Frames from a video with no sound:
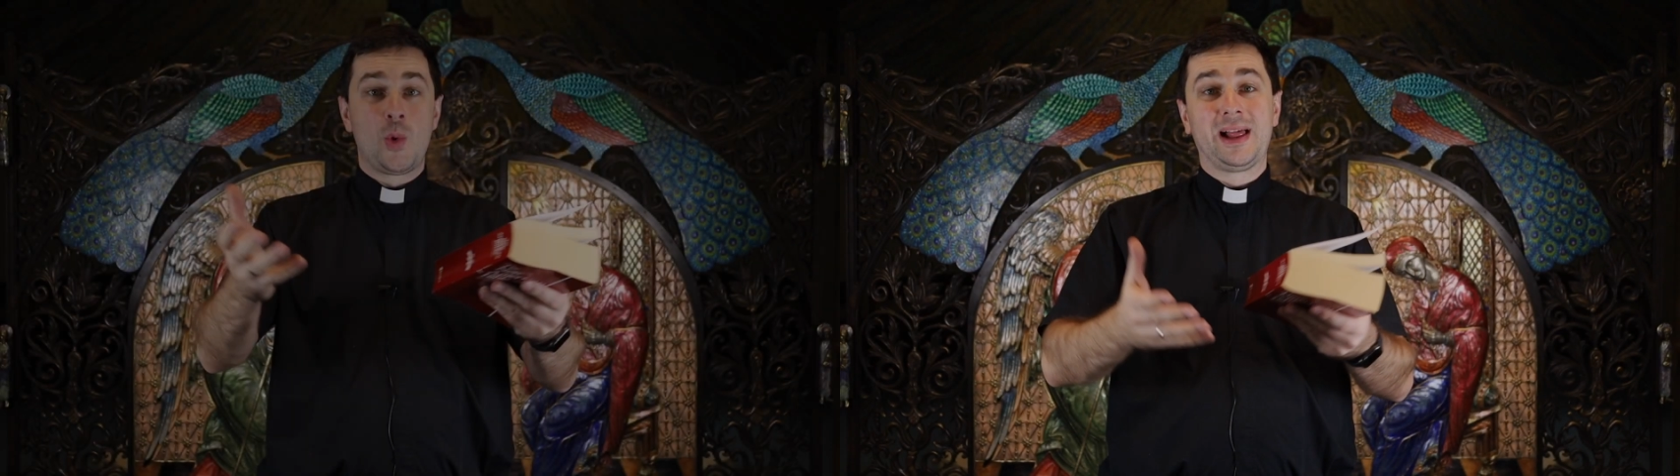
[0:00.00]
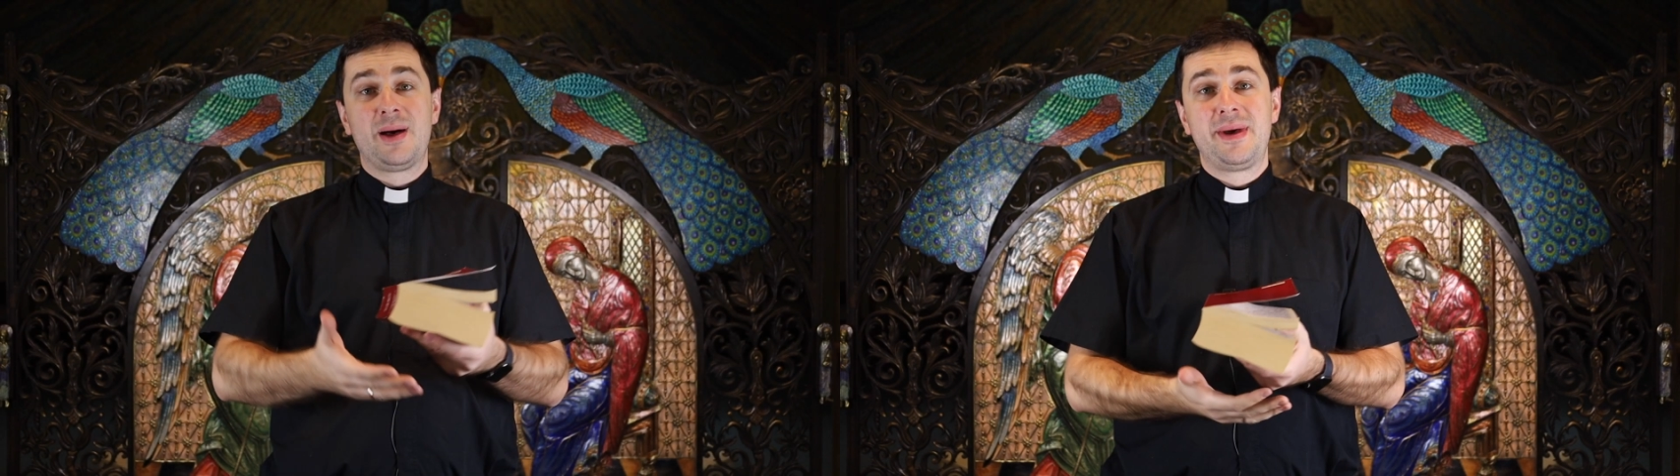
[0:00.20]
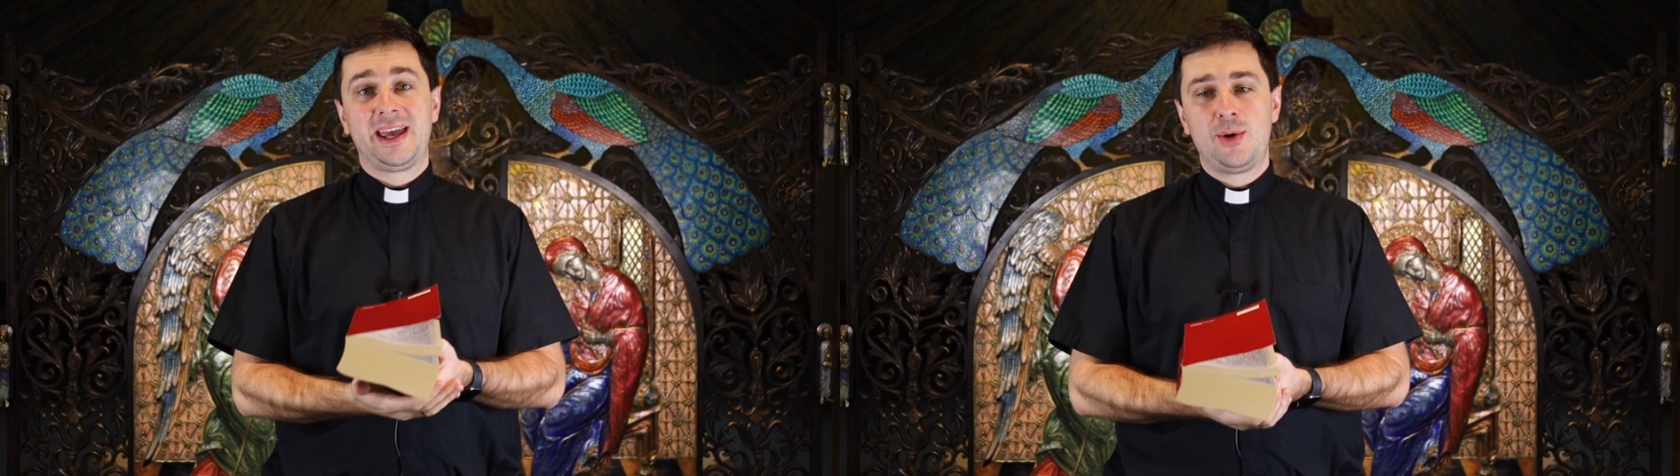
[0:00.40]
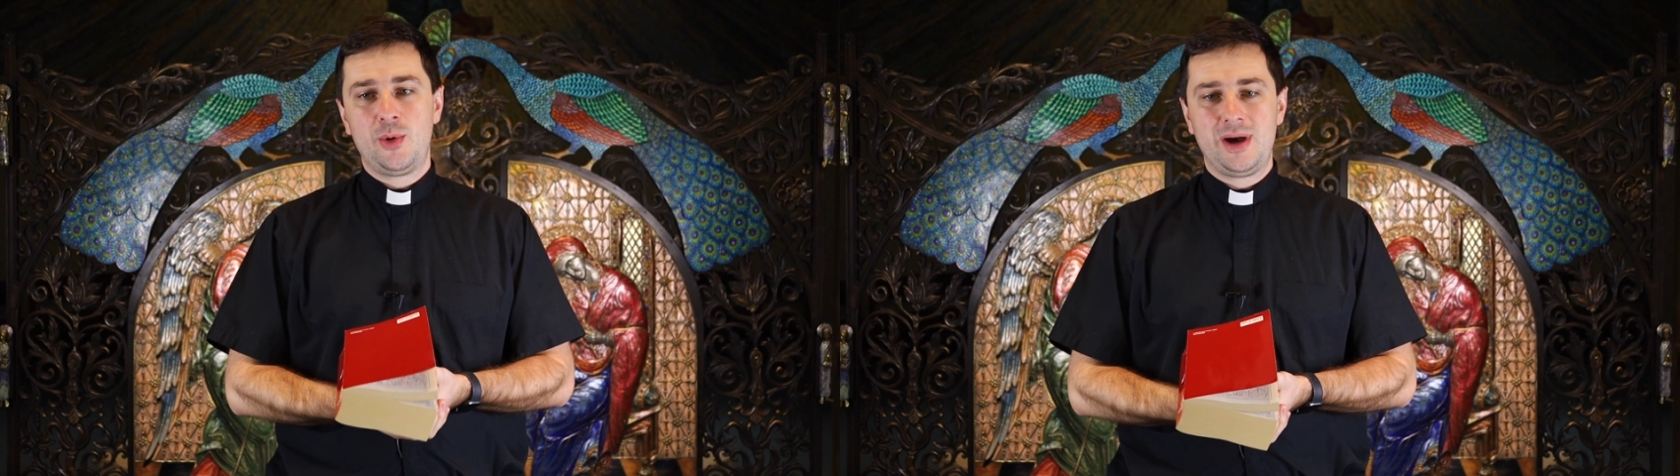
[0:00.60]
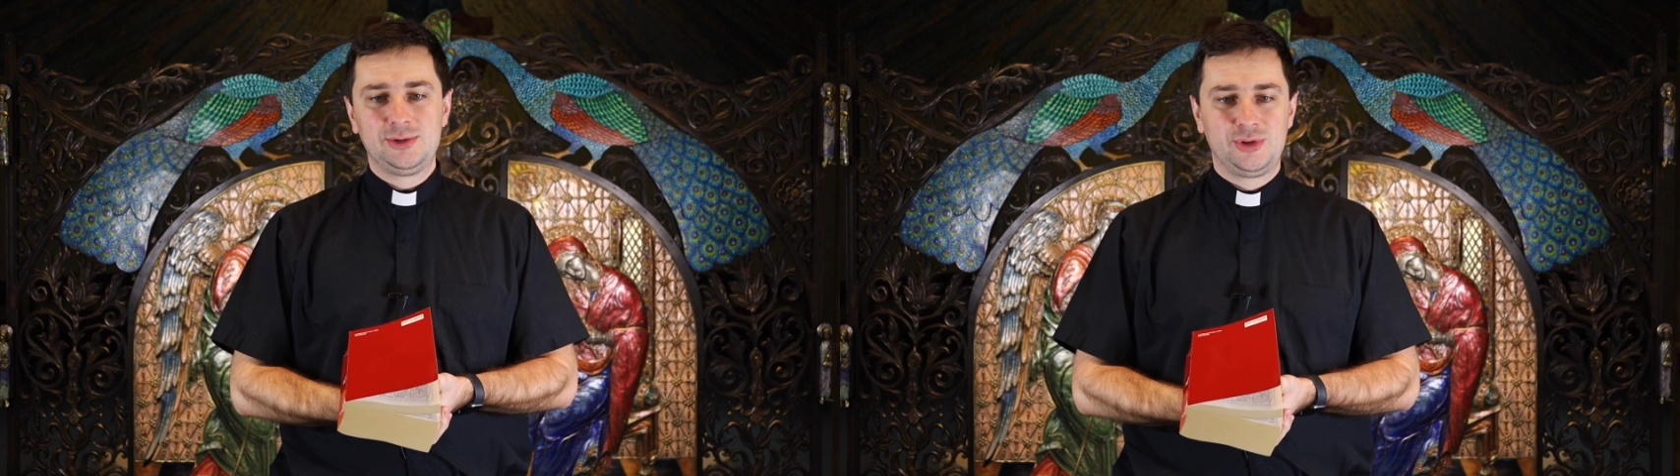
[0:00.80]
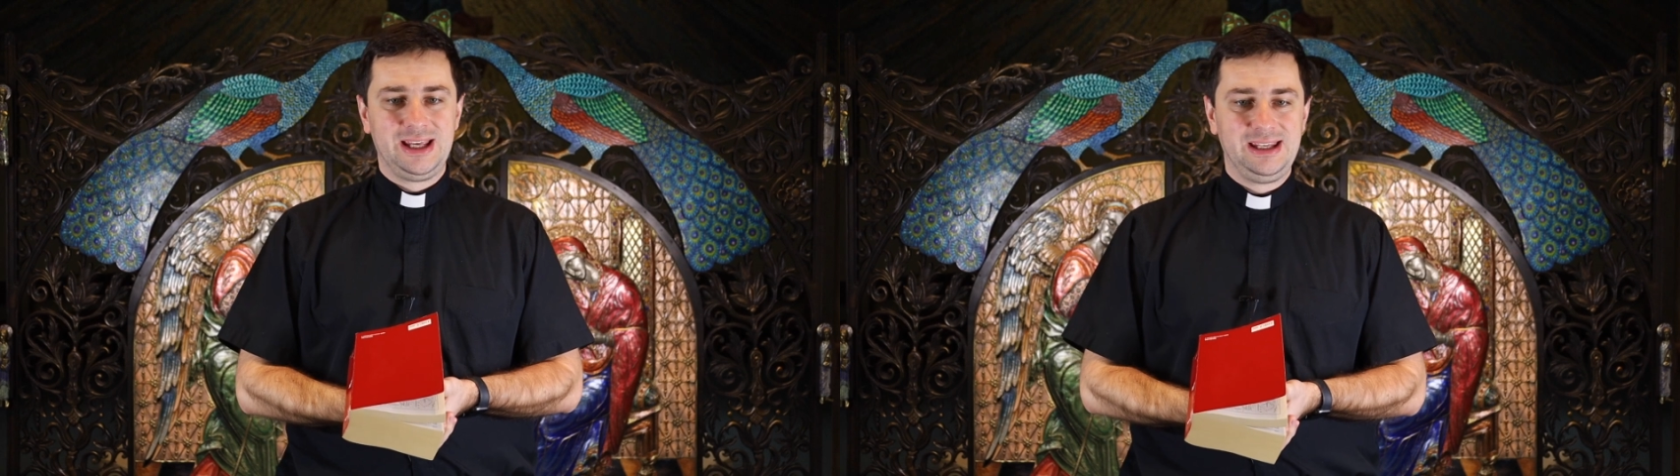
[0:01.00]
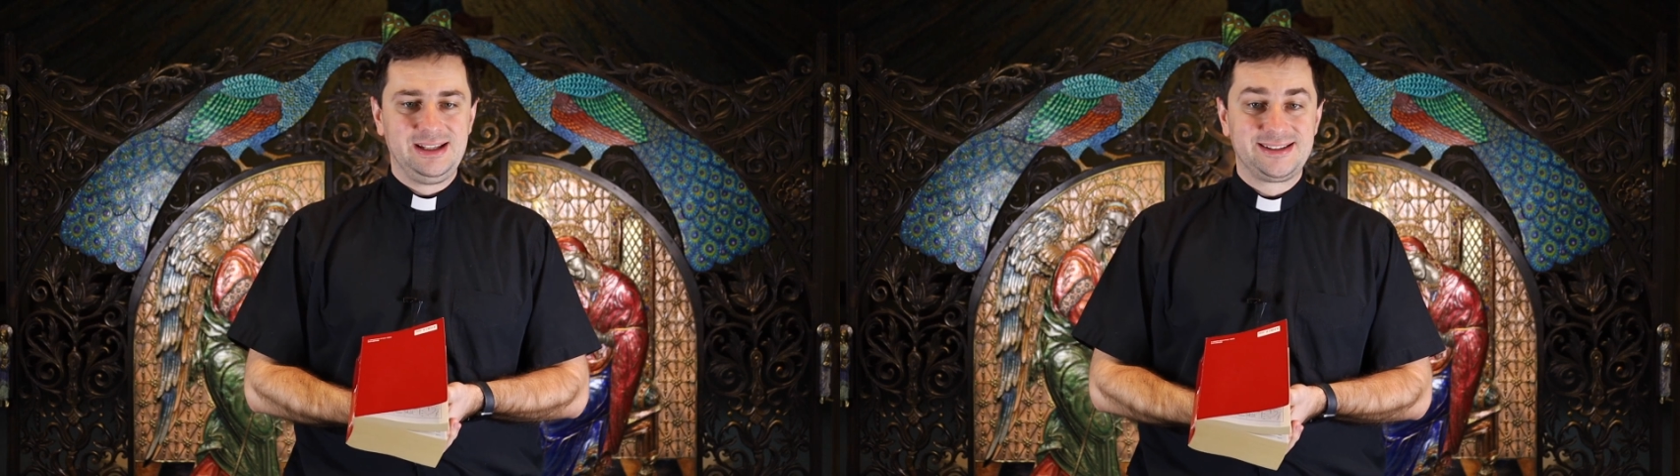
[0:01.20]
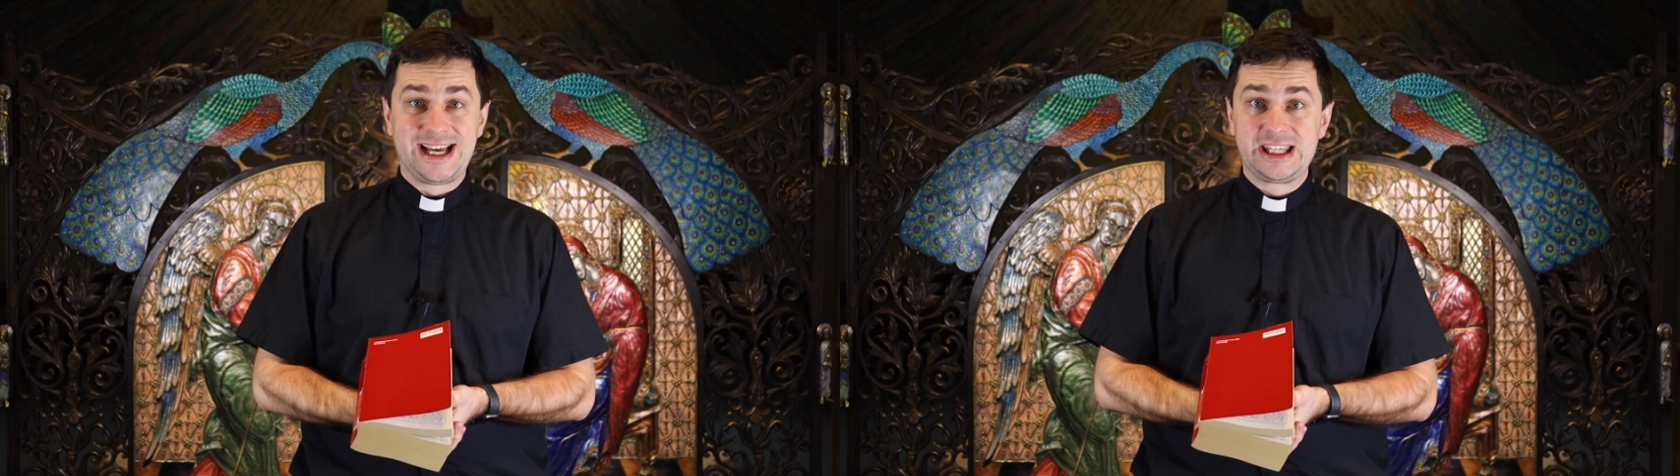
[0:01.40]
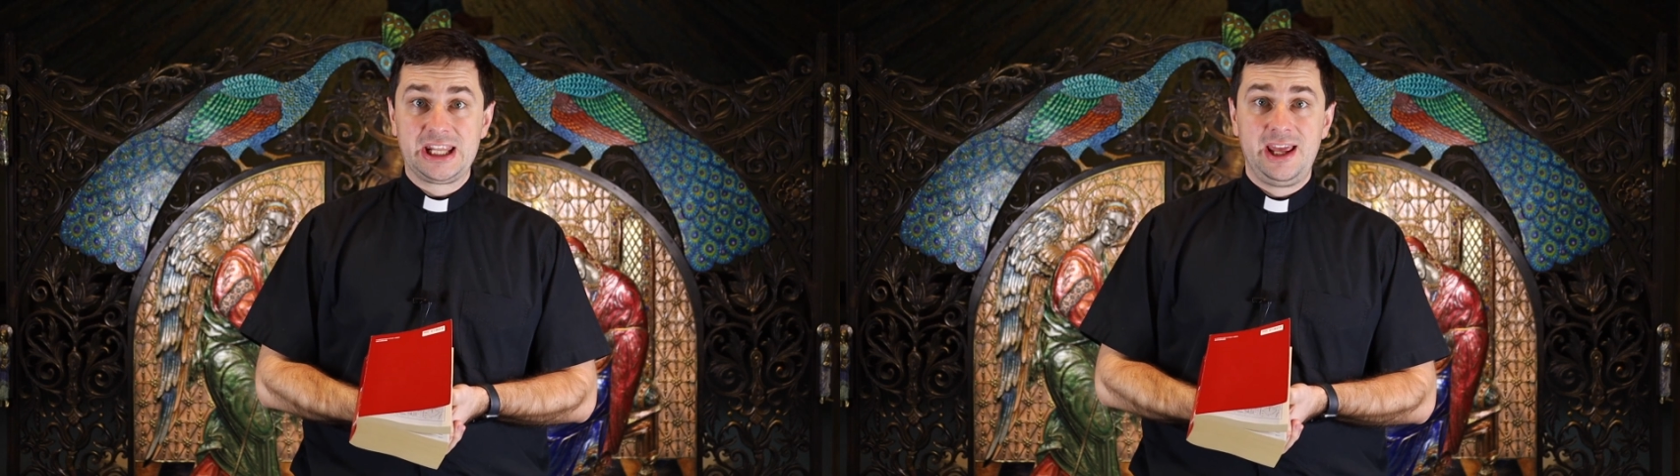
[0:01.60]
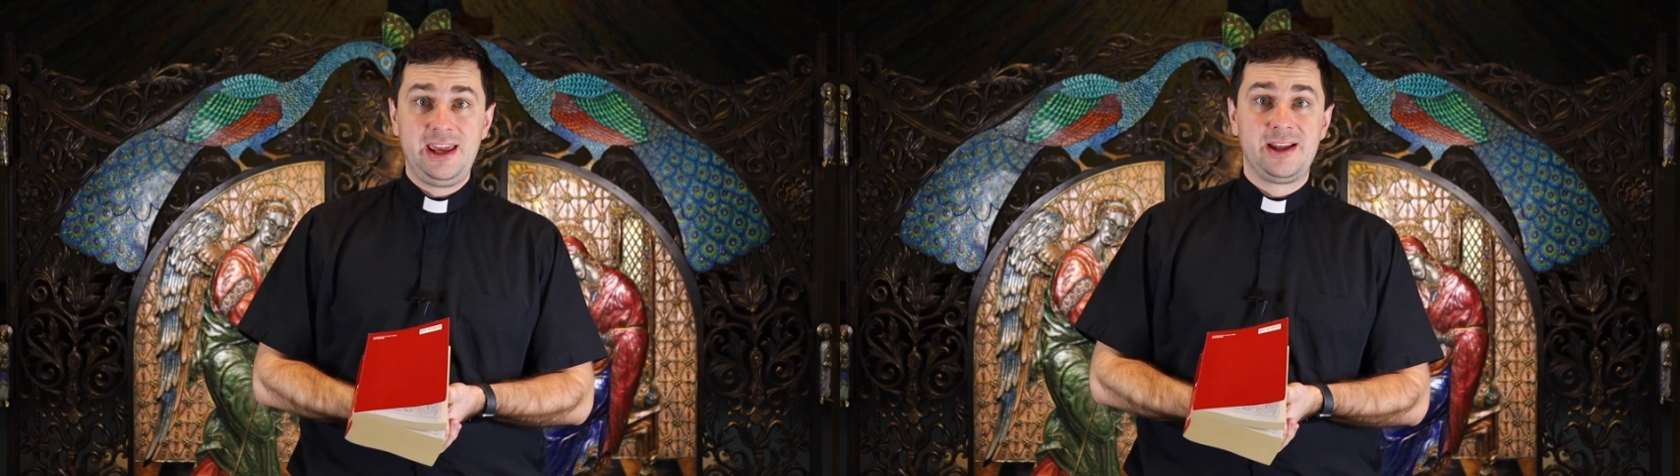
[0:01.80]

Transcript: Welcome back, everyone. Today is Saturday,